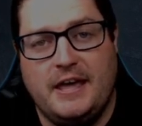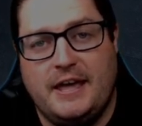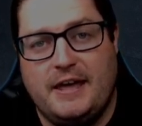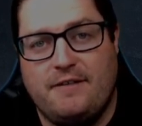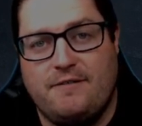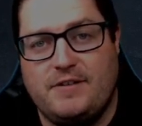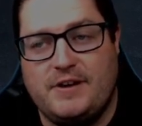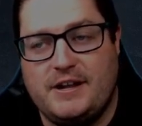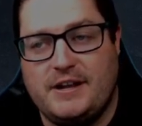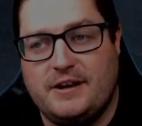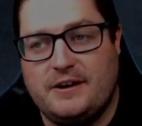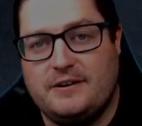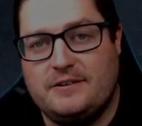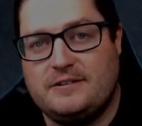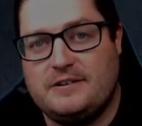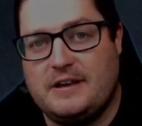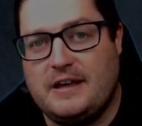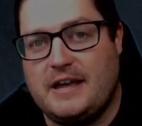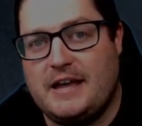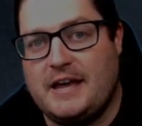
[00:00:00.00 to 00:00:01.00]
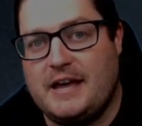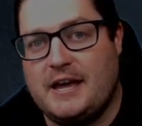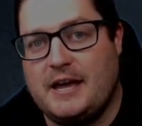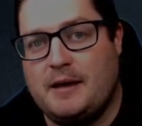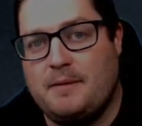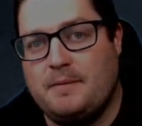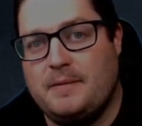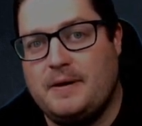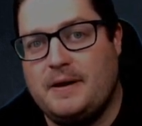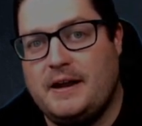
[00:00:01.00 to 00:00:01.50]
videos.
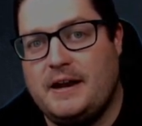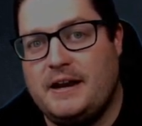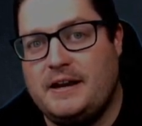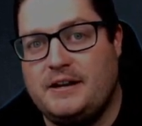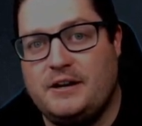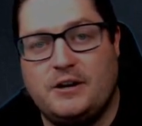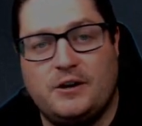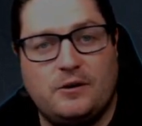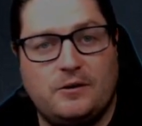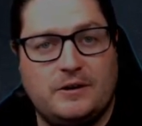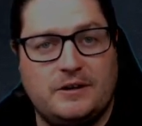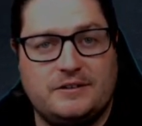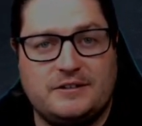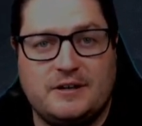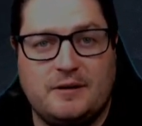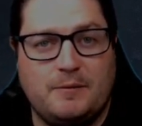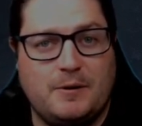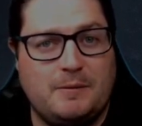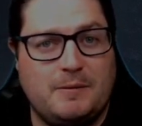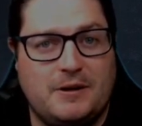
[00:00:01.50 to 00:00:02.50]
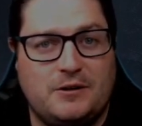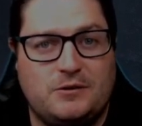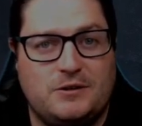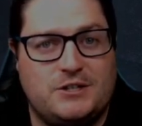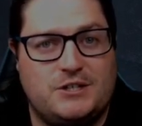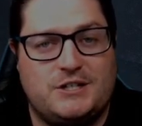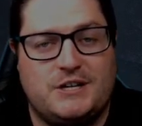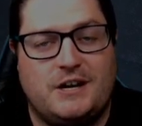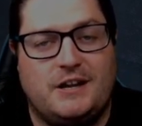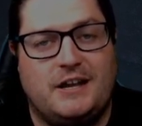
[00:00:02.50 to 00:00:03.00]
And you can always come on my Twitch
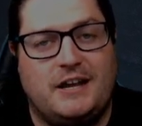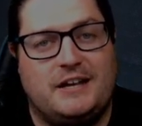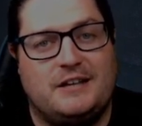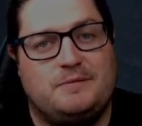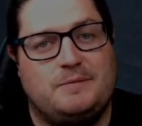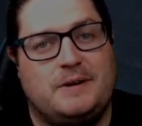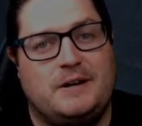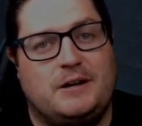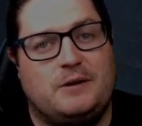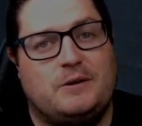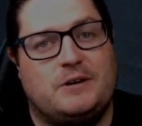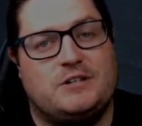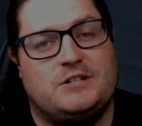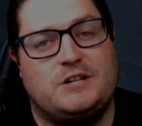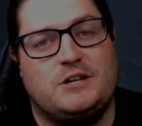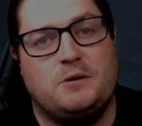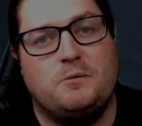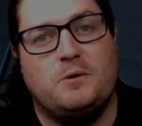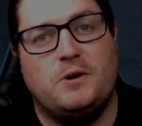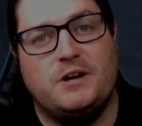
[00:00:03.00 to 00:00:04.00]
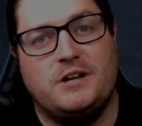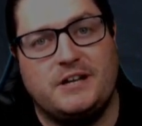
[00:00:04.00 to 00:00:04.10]
channel, ask me any question you want.